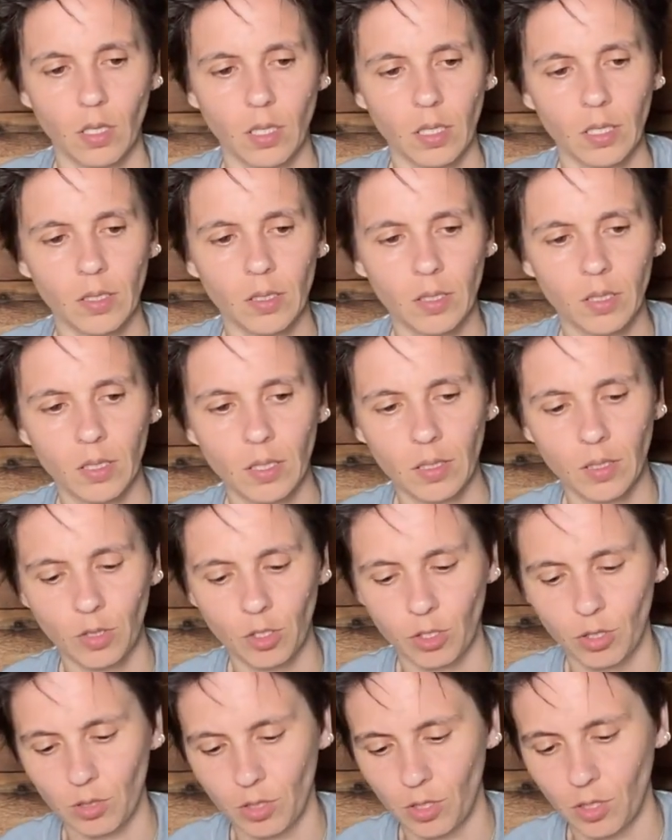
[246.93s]
Let's see
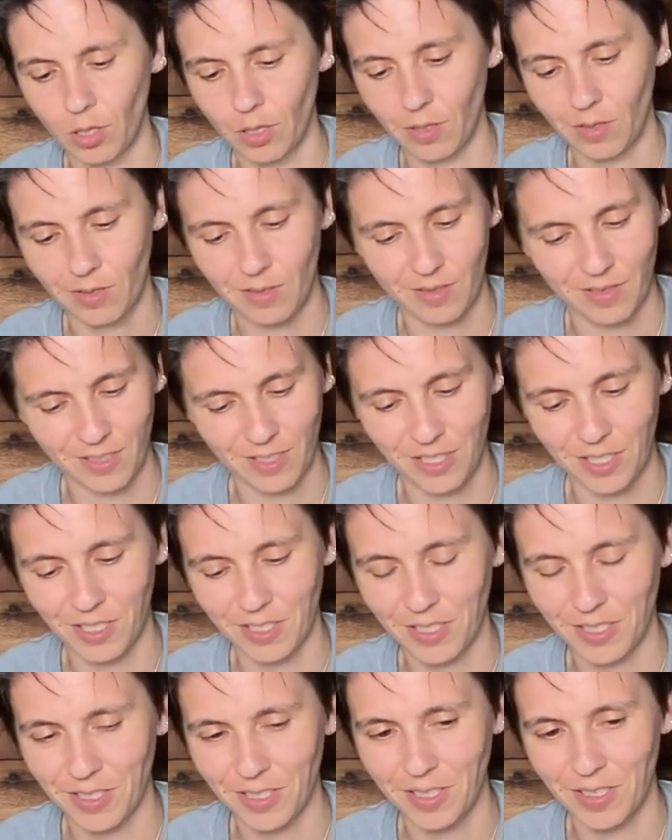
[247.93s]
the ju
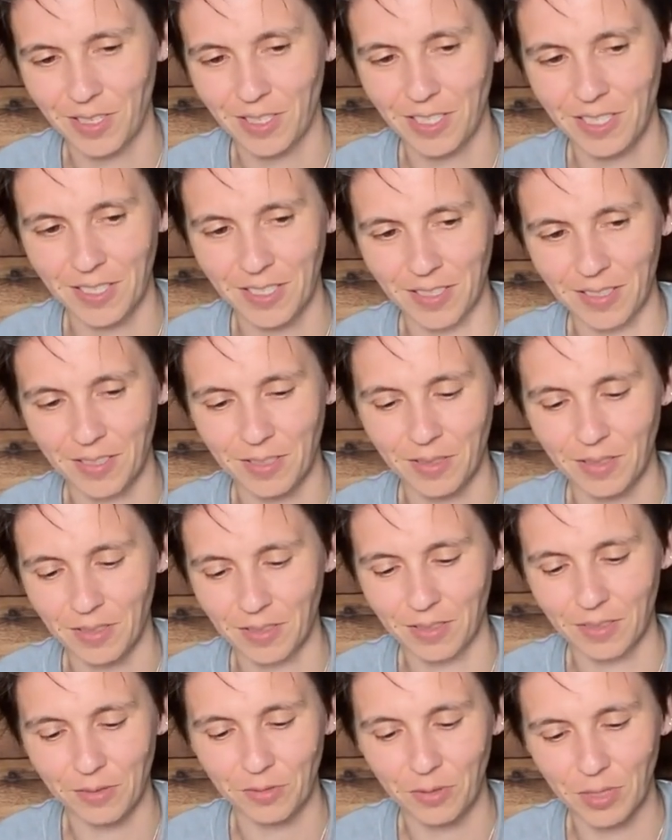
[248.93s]
Justice card in
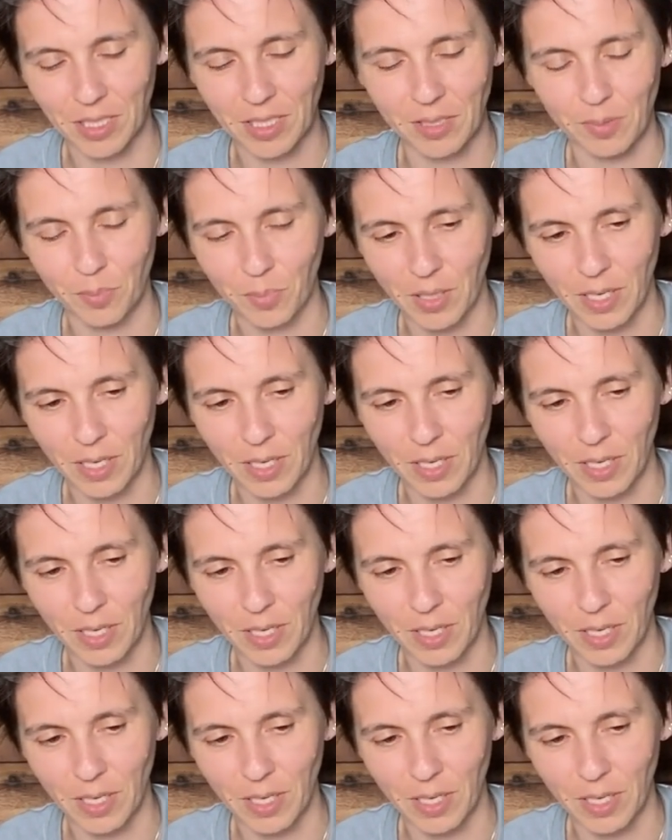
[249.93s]
the recent